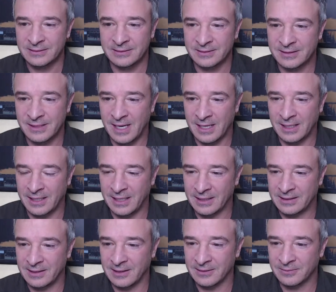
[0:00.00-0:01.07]
it's not gonna
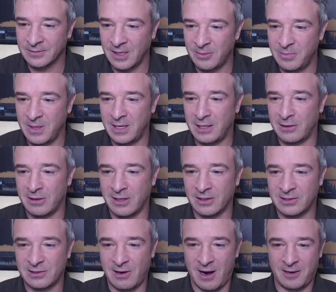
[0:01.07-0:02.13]
get there. I'm beating your
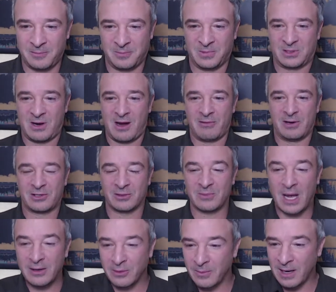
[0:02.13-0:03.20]
ears. Sorry, sorry, Richard.
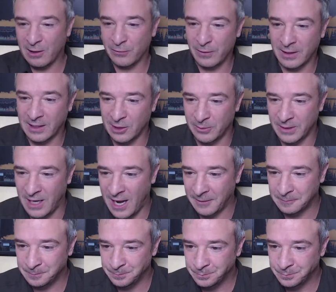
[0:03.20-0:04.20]
I know the microphone got a little bit hot.